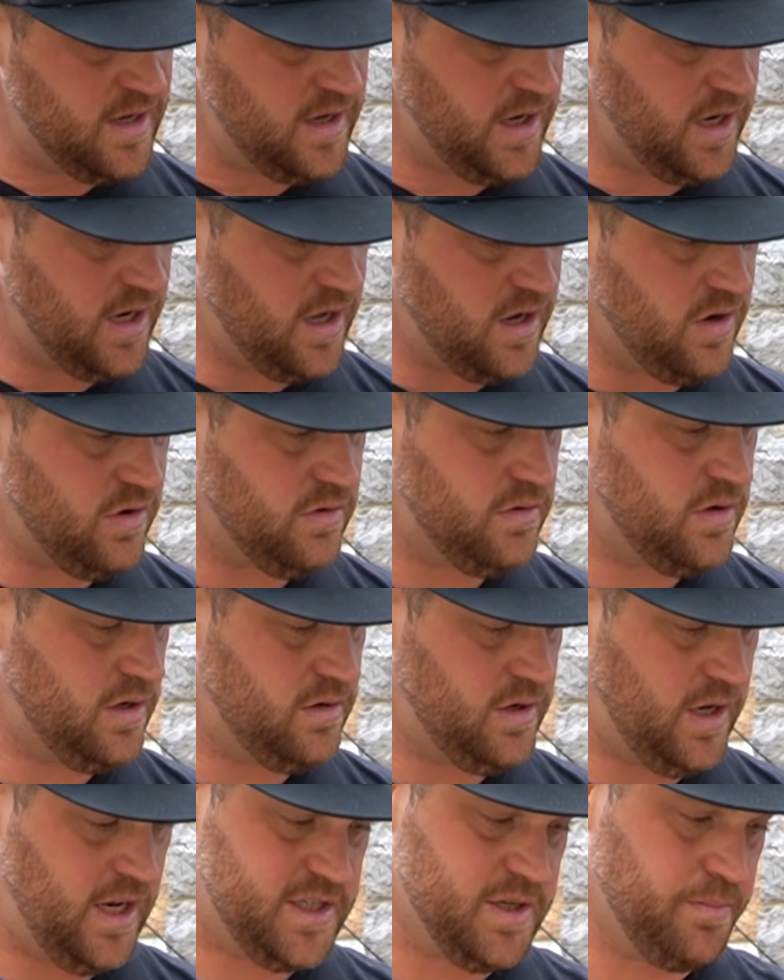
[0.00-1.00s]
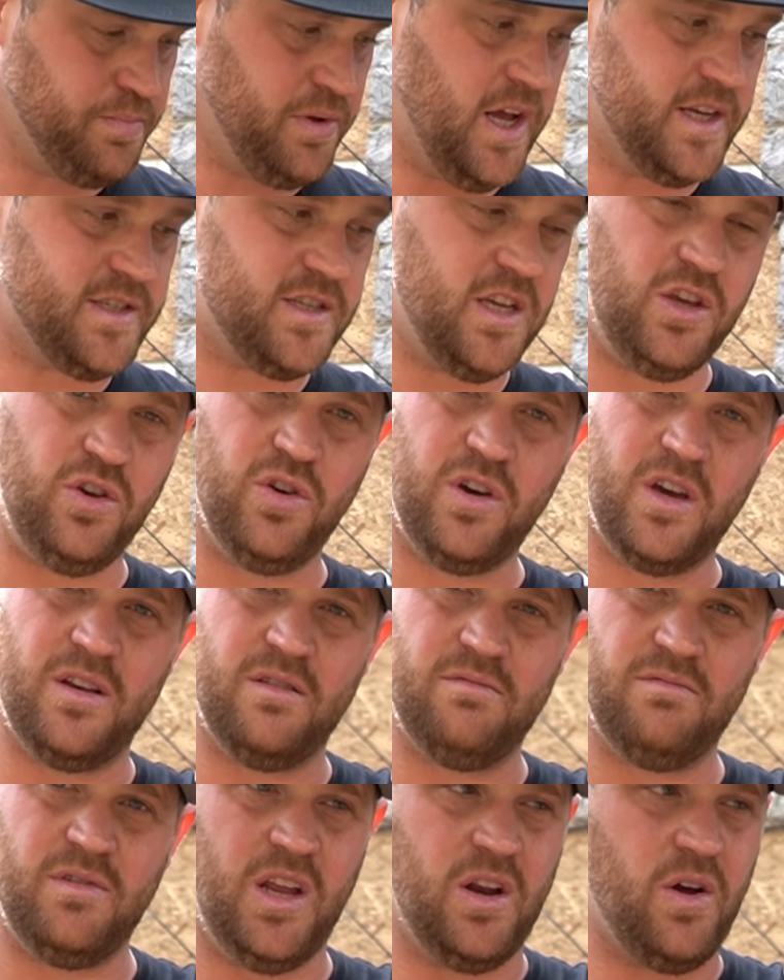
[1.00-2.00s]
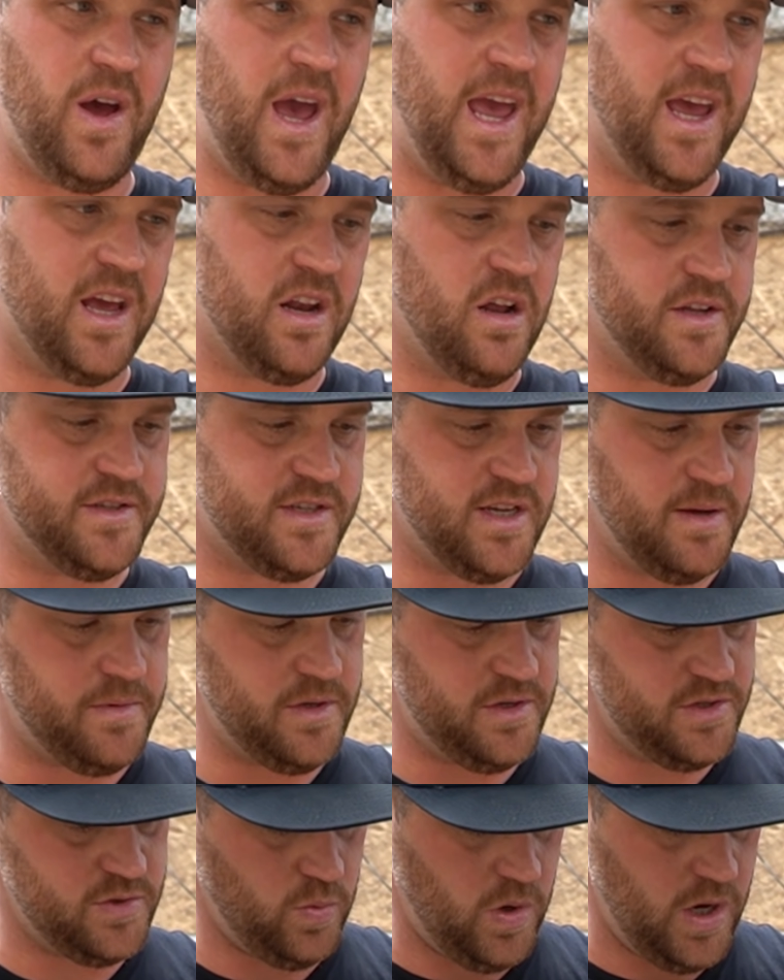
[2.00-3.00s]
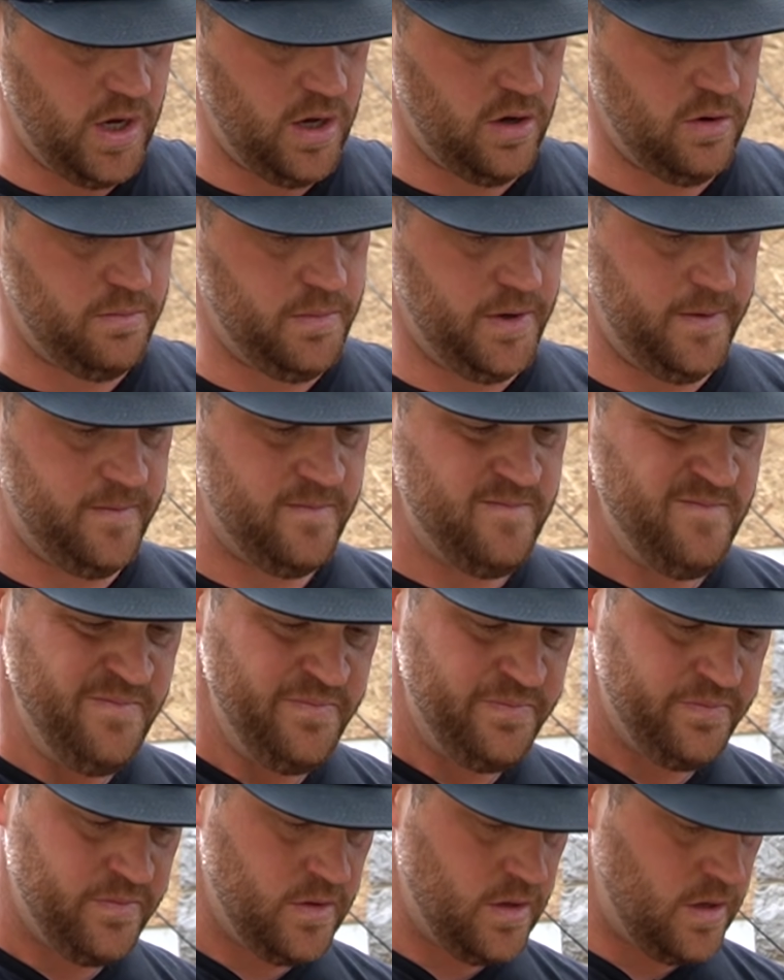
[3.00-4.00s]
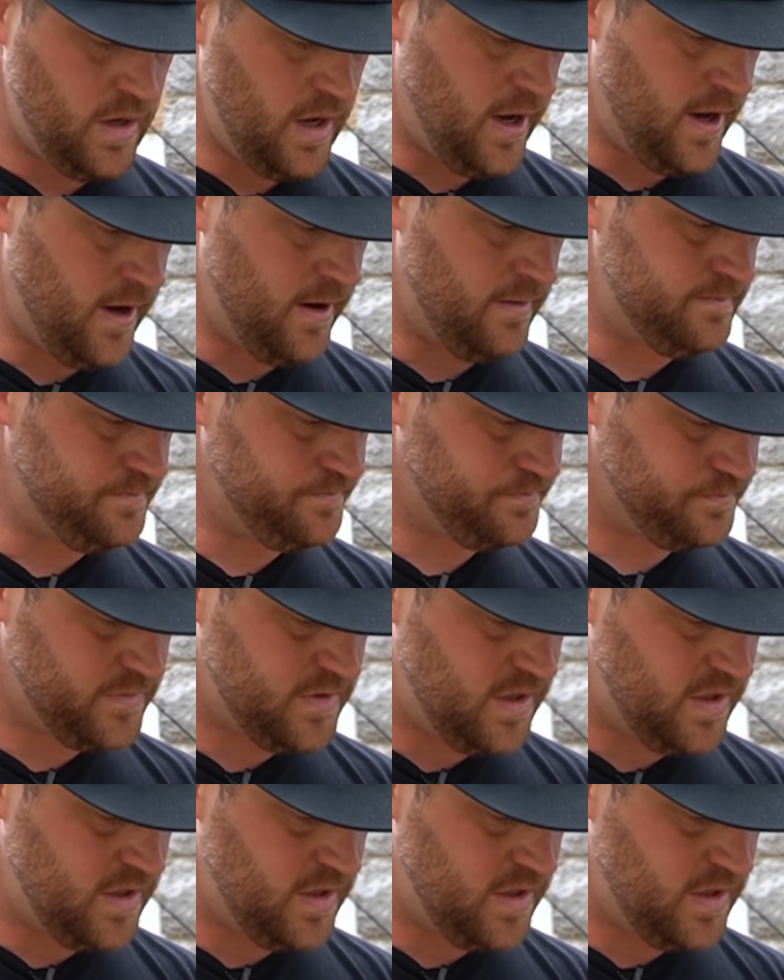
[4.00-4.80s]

you know, and it's a plus that you can, you know, hang it on something as well. But um,